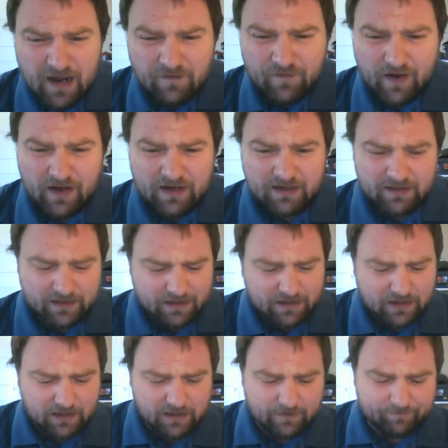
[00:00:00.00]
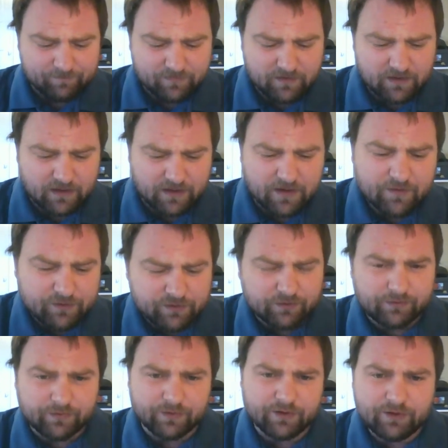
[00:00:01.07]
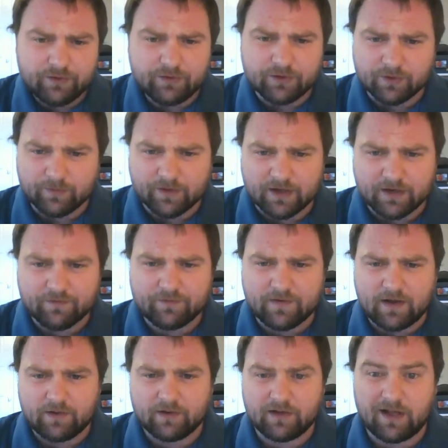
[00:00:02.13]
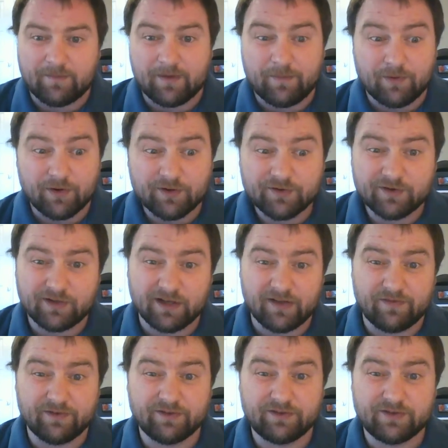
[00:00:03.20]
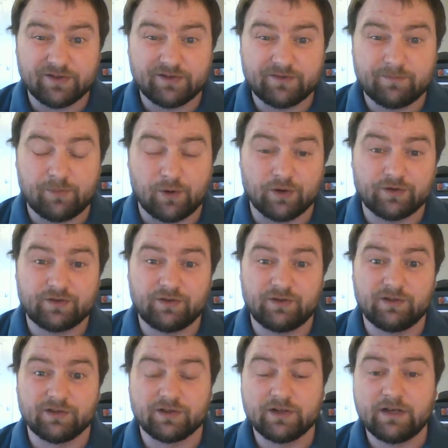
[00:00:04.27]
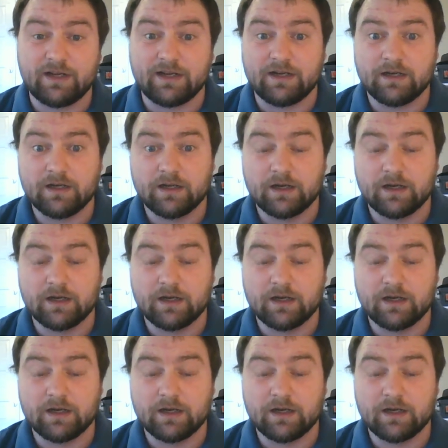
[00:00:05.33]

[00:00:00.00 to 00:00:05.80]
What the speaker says: Finally, another use for YouTube that I've found a lot in my personal life is just personal learning.